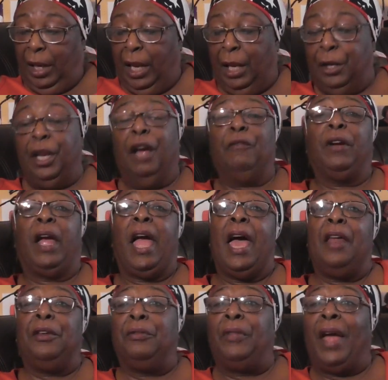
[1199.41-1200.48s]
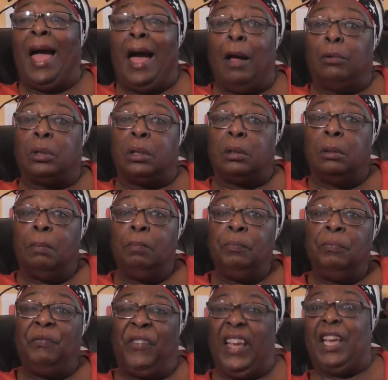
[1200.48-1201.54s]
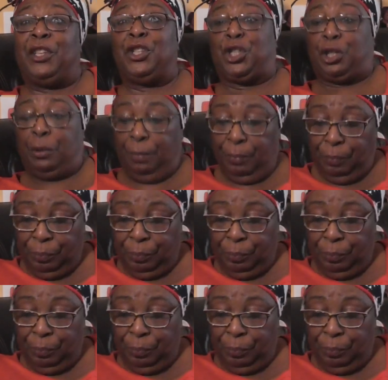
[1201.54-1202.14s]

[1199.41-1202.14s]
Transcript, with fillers: and never had in the house fish.